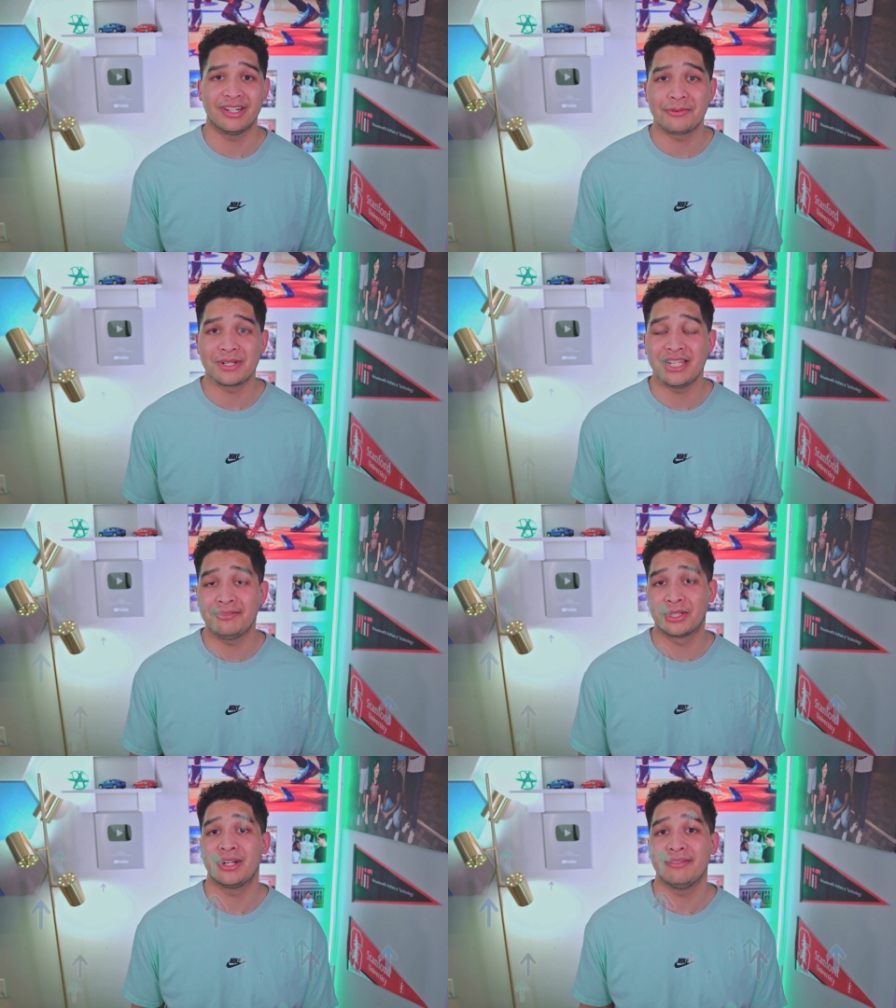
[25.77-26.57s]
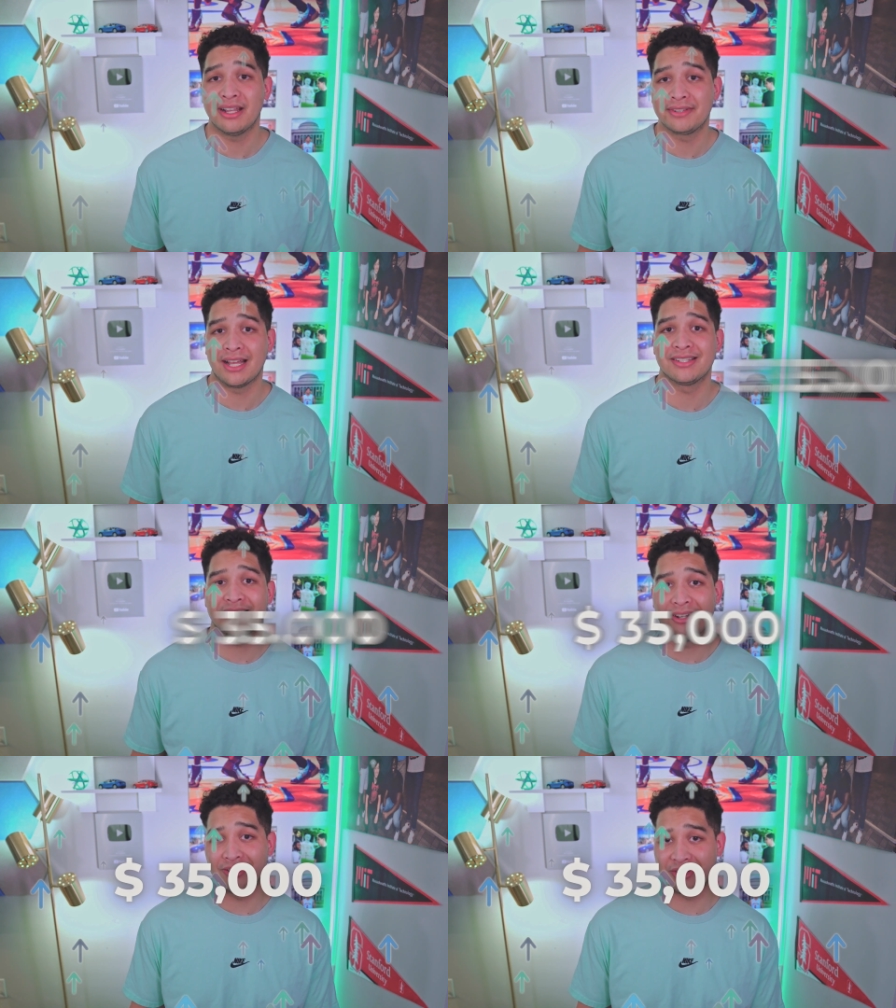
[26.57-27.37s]
I received thirty-five thousand
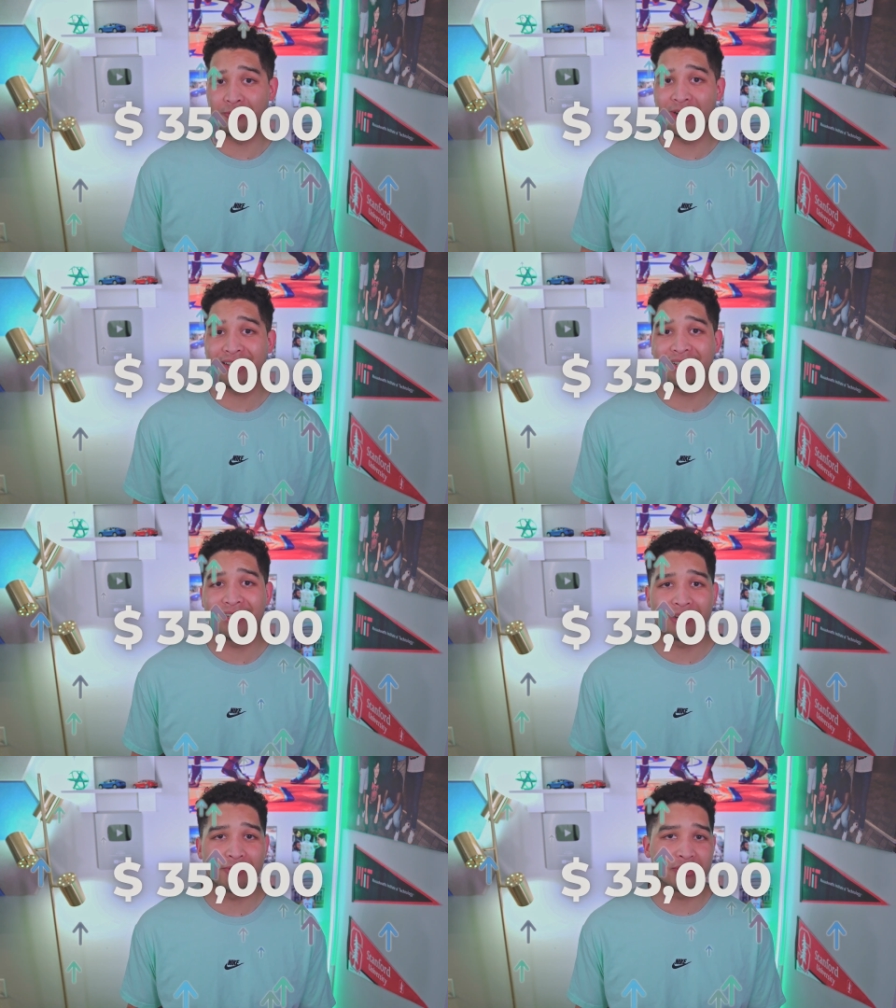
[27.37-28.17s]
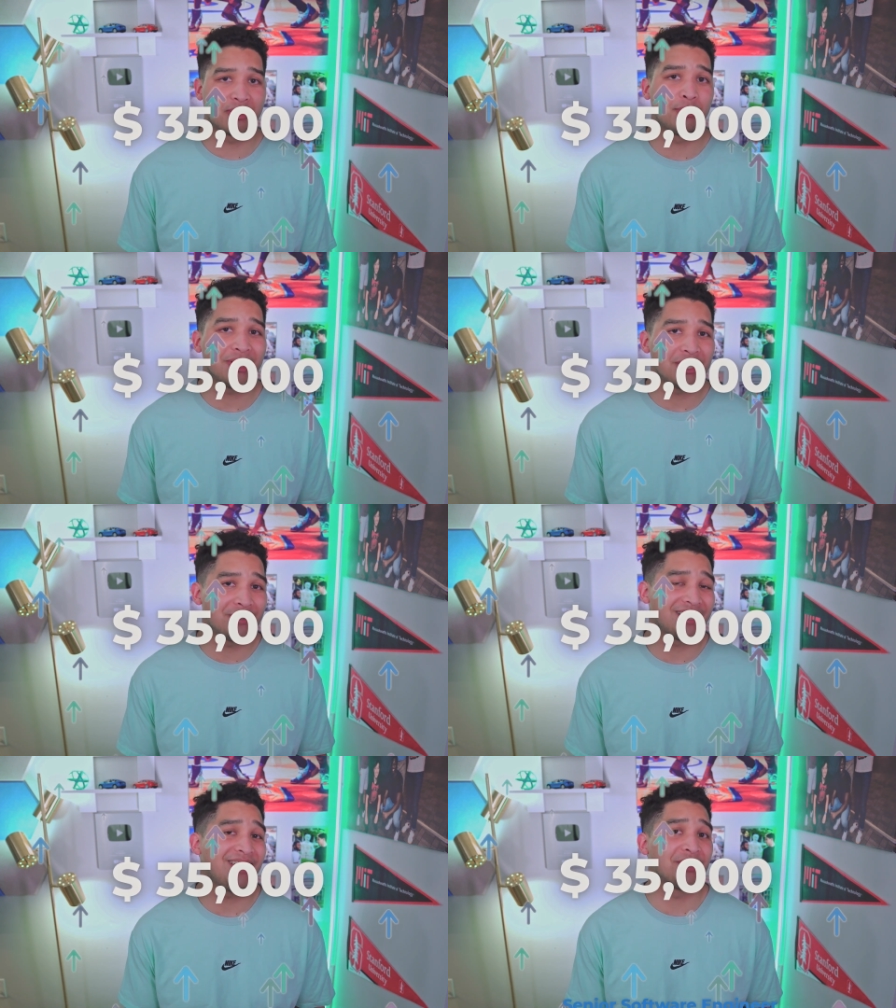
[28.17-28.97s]
dollars in raises and was promoted to a
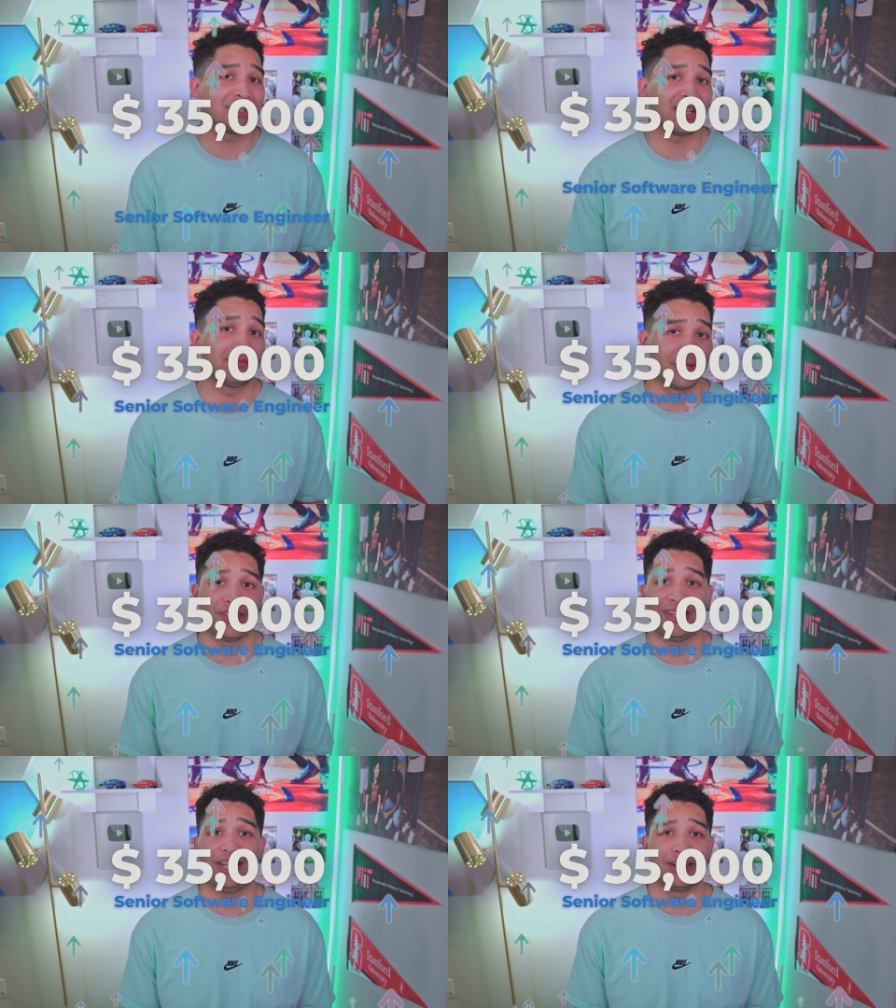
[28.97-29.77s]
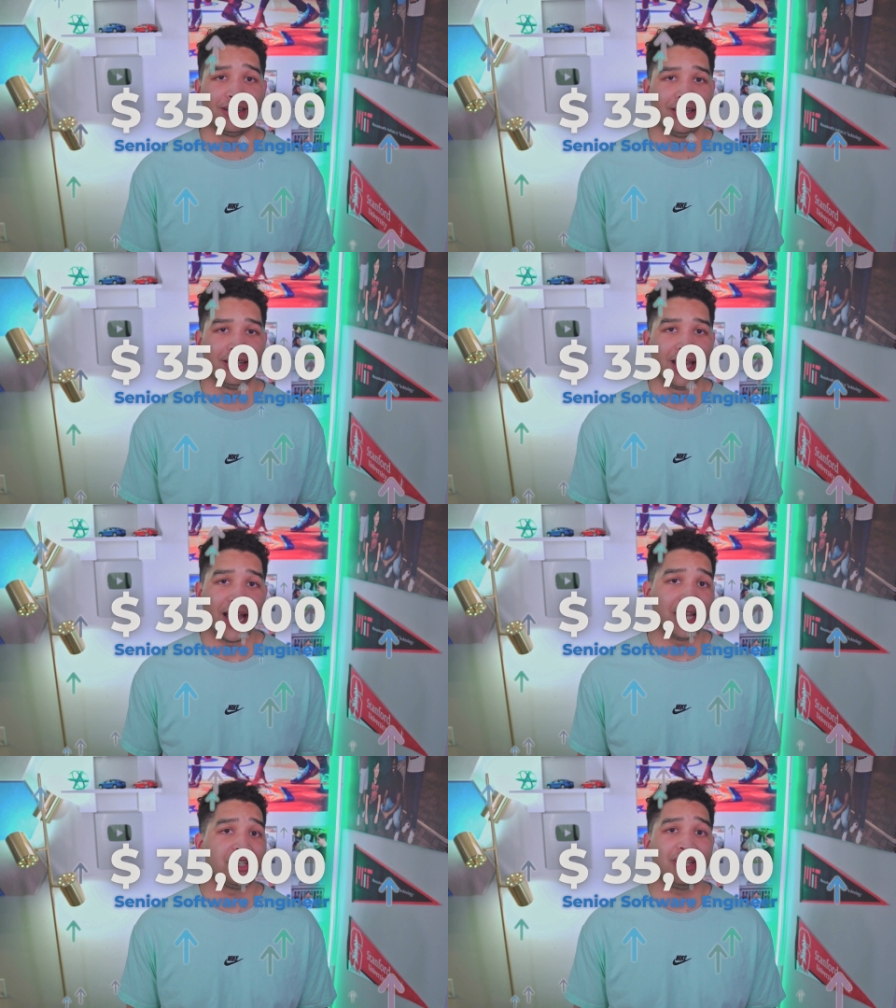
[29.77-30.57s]
senior software engineer.
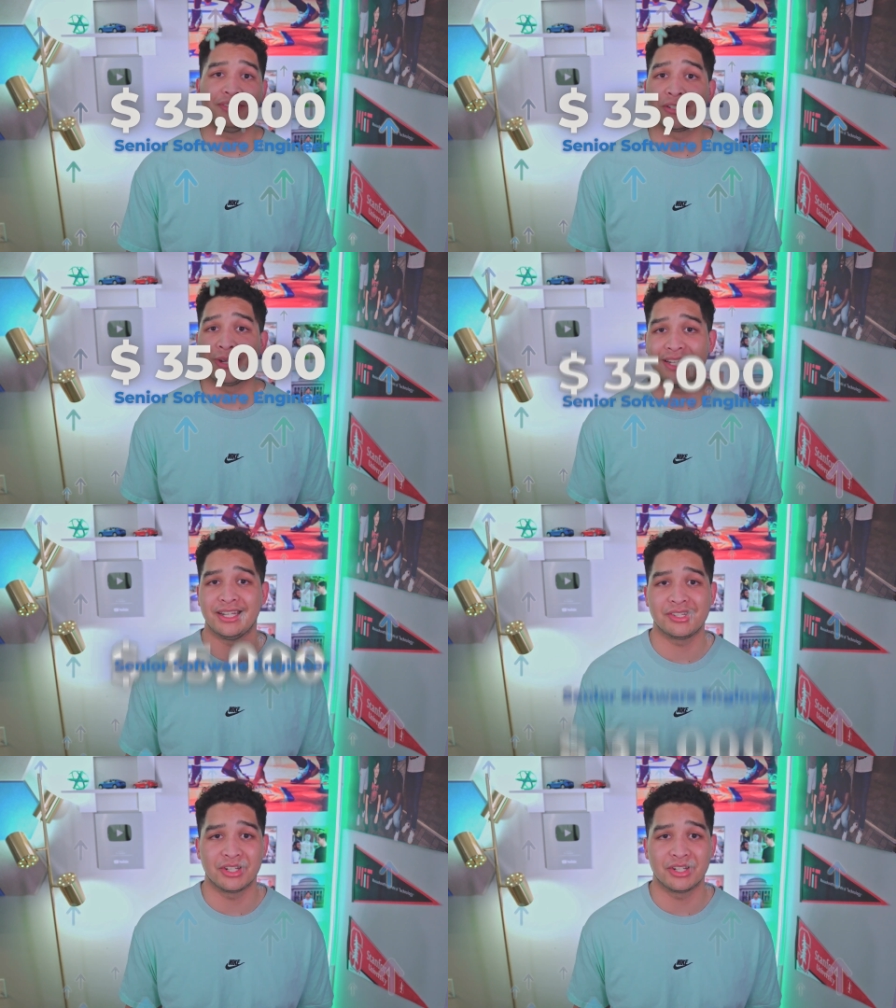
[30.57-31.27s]
I achieved this recognition